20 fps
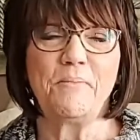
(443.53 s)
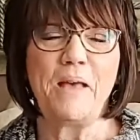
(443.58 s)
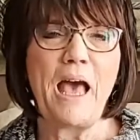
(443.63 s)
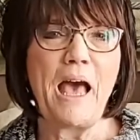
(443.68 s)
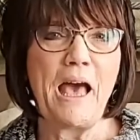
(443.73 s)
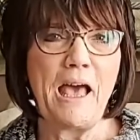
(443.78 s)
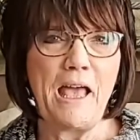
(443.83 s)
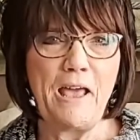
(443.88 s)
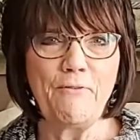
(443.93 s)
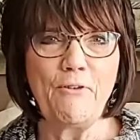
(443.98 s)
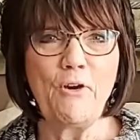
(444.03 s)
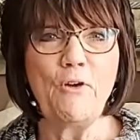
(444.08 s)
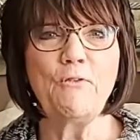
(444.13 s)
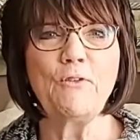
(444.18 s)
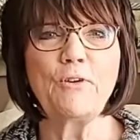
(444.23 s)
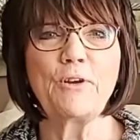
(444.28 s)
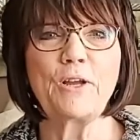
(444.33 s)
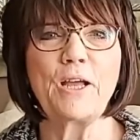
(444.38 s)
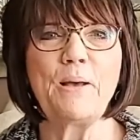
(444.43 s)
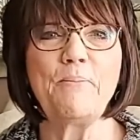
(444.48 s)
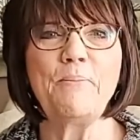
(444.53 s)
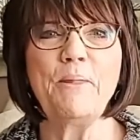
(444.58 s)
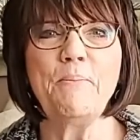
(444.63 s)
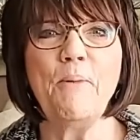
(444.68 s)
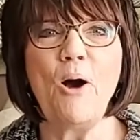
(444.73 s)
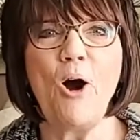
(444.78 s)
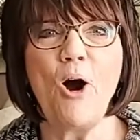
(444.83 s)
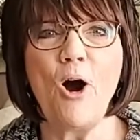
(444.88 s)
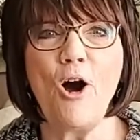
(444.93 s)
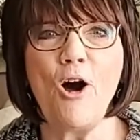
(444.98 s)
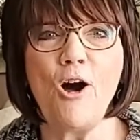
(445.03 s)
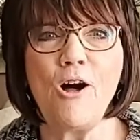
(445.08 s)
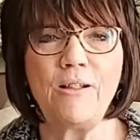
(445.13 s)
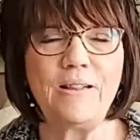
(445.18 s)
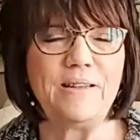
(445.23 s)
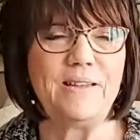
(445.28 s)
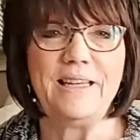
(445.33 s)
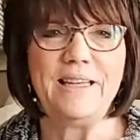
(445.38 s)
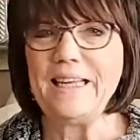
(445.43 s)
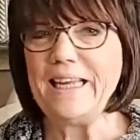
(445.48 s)
I have overcome them
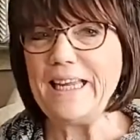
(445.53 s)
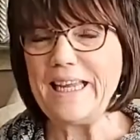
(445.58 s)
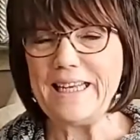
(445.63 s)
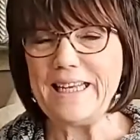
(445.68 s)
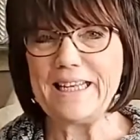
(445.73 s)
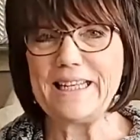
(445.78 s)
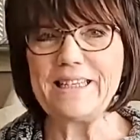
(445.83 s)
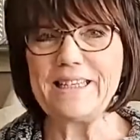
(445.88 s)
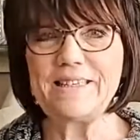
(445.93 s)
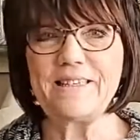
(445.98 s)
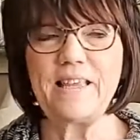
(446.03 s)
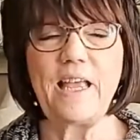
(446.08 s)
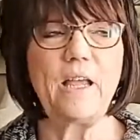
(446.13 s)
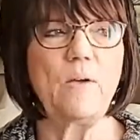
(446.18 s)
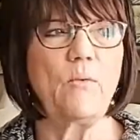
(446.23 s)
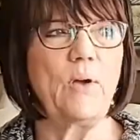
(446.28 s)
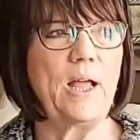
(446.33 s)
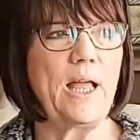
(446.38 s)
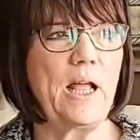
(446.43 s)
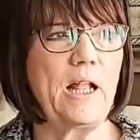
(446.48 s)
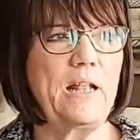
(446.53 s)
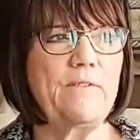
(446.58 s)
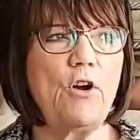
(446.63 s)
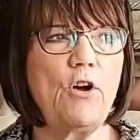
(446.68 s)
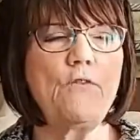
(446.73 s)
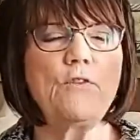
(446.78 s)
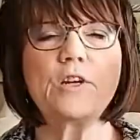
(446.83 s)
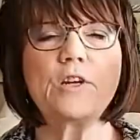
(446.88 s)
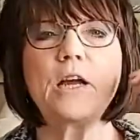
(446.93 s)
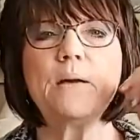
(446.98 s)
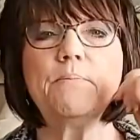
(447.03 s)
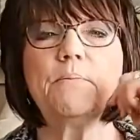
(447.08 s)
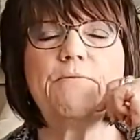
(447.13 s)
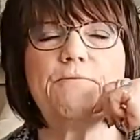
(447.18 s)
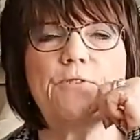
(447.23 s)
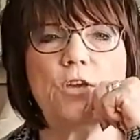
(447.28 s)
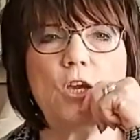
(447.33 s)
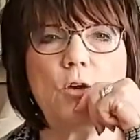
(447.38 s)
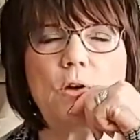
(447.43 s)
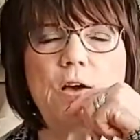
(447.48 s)
all. He didn't say, well, I've overcome a
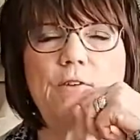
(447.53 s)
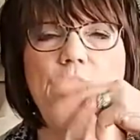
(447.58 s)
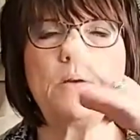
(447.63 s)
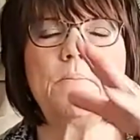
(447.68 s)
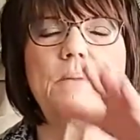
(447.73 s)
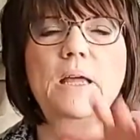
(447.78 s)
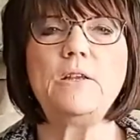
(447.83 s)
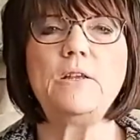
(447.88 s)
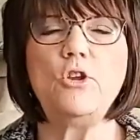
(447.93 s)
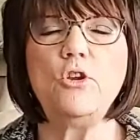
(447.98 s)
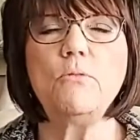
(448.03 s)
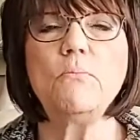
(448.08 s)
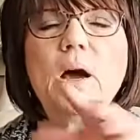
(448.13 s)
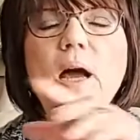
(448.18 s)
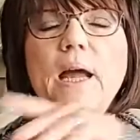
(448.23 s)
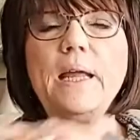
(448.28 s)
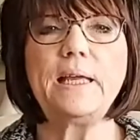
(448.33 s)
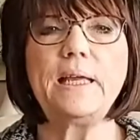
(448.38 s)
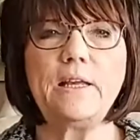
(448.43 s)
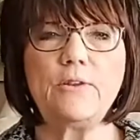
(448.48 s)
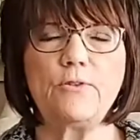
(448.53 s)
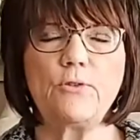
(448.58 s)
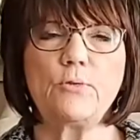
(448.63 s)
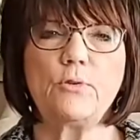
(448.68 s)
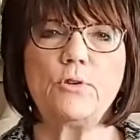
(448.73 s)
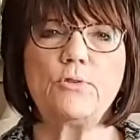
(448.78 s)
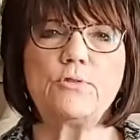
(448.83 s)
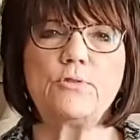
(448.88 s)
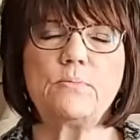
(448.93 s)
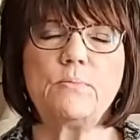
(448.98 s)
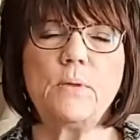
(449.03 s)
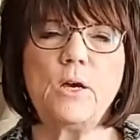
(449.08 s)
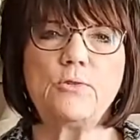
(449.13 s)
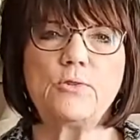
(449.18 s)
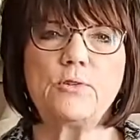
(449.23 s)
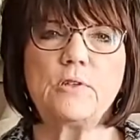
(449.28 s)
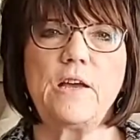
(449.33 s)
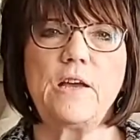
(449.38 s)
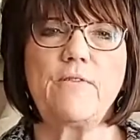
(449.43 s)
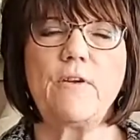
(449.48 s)
few of them and you might get through
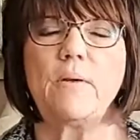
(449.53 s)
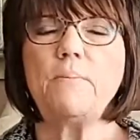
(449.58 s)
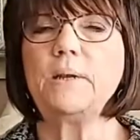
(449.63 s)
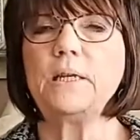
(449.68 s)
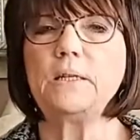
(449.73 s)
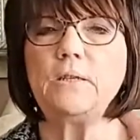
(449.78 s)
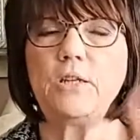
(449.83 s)
most of them,